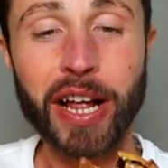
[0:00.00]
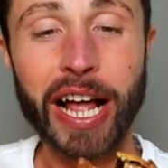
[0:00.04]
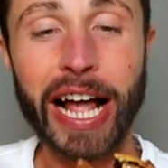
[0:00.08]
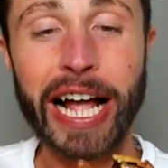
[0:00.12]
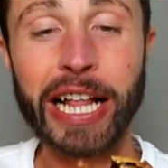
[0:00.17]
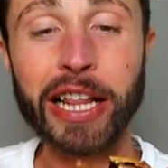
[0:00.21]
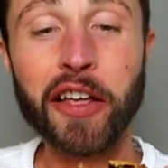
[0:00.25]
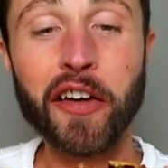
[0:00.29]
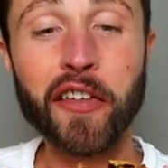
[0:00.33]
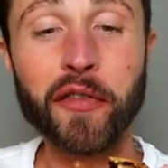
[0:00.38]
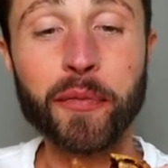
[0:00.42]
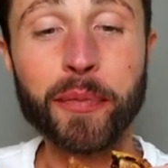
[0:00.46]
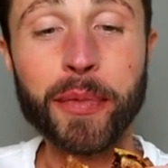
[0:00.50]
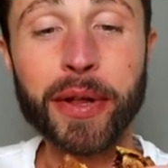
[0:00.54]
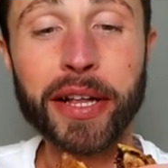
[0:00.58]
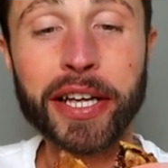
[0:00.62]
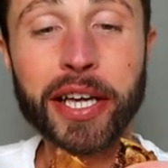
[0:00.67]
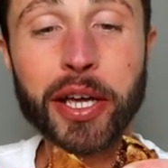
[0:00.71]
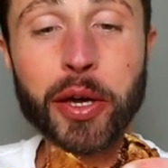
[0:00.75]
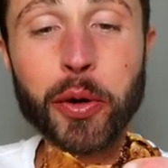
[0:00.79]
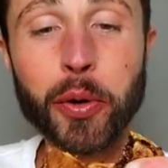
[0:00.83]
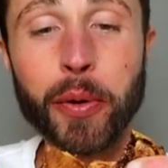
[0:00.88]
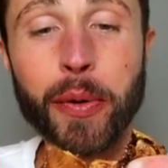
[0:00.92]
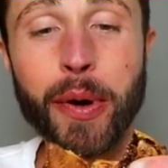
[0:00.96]
I love
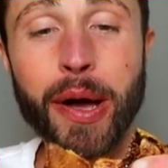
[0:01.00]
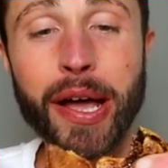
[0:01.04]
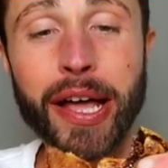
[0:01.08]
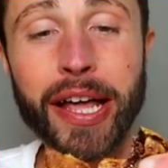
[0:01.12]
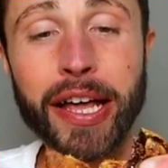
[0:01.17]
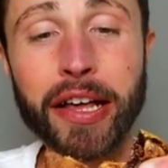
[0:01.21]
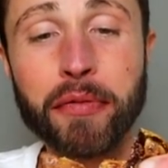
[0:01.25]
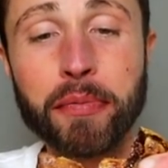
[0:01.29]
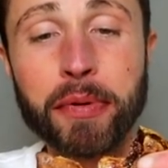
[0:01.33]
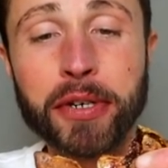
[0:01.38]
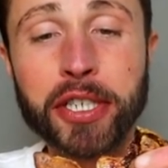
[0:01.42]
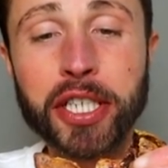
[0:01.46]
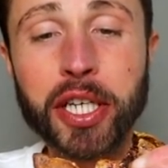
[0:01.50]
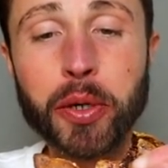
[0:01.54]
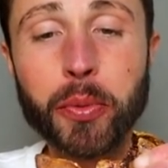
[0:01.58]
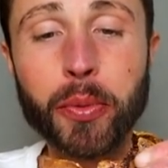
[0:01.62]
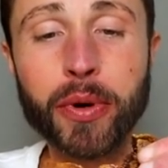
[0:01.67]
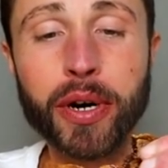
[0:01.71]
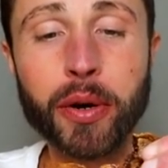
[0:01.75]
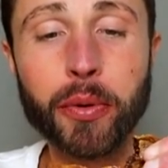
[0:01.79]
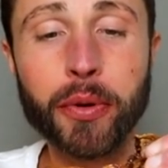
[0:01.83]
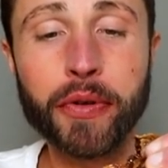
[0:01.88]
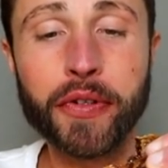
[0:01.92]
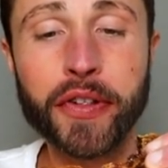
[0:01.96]
Milky Way, especially
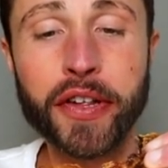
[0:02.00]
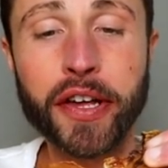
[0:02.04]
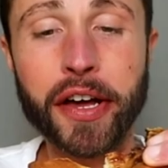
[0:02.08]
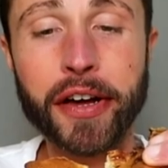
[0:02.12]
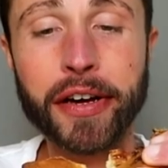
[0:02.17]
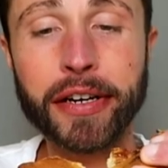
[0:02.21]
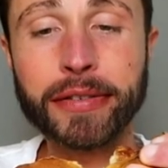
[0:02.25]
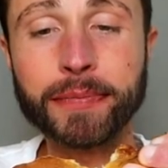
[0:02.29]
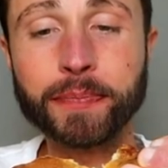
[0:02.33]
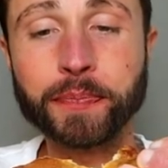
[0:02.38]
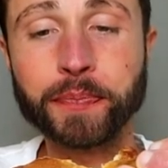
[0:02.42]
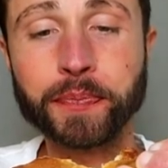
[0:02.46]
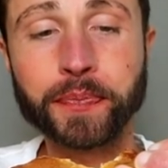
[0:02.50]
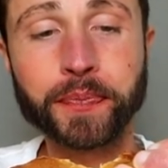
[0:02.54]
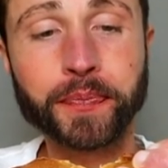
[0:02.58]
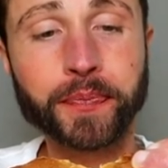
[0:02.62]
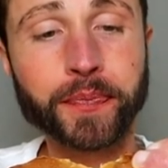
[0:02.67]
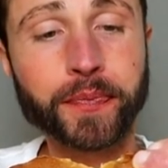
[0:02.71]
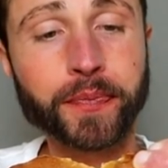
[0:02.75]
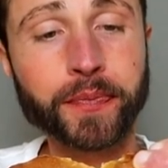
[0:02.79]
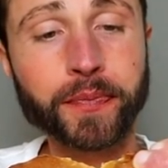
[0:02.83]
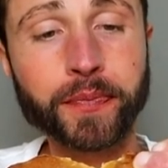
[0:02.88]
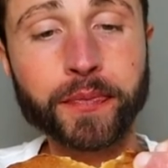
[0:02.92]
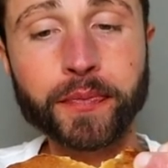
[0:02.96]
when I was young.
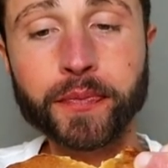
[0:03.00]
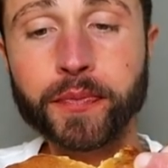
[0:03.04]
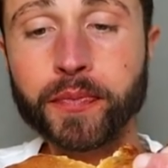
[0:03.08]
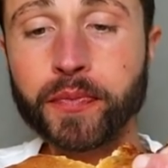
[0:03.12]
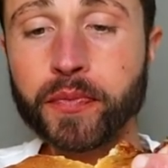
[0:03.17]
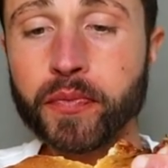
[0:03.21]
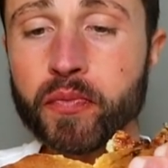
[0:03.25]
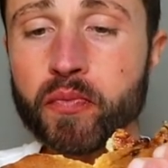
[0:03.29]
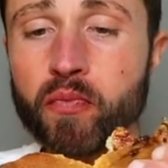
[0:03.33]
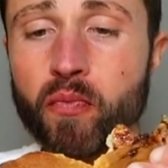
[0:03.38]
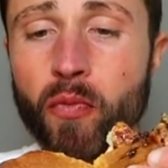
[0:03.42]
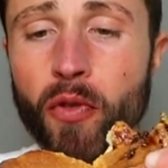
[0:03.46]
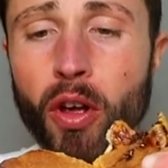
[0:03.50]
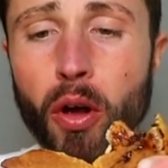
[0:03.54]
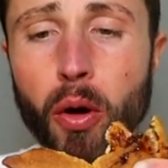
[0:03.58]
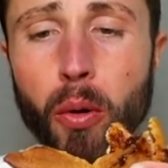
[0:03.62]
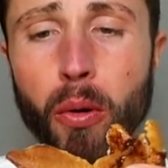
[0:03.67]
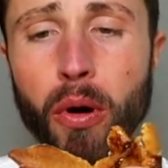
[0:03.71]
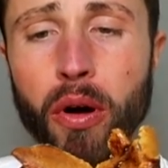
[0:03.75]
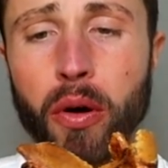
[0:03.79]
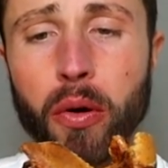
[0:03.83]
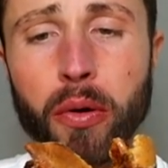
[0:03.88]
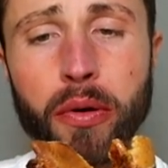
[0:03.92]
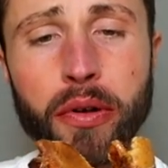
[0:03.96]

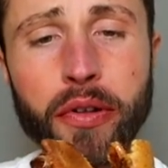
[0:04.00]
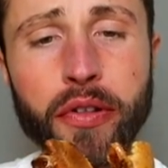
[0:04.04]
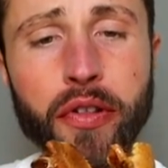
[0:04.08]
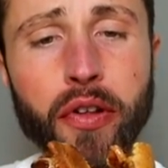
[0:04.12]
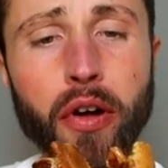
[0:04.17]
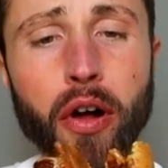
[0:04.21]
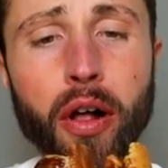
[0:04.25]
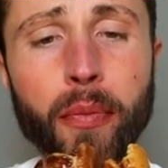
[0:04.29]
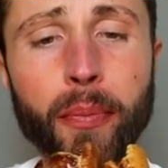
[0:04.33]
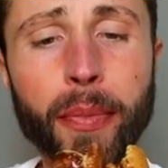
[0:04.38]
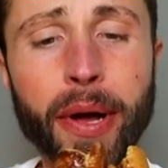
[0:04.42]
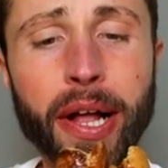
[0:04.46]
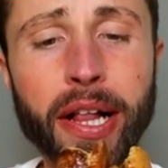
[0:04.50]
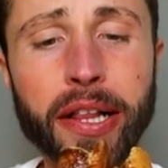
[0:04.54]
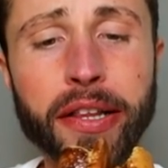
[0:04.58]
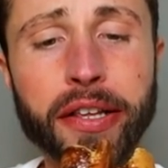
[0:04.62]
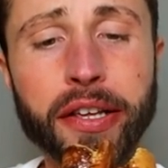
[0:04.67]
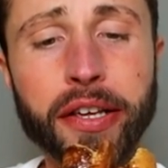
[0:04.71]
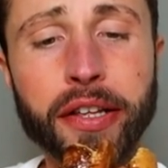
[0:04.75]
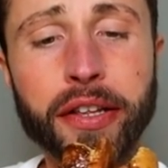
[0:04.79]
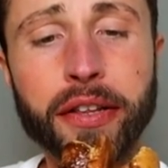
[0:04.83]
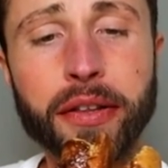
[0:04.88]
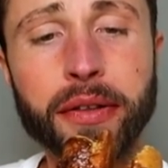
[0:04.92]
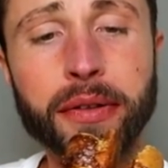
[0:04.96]
Whoa, it's all
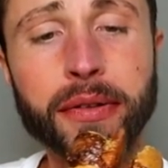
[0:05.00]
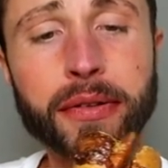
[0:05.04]
melted.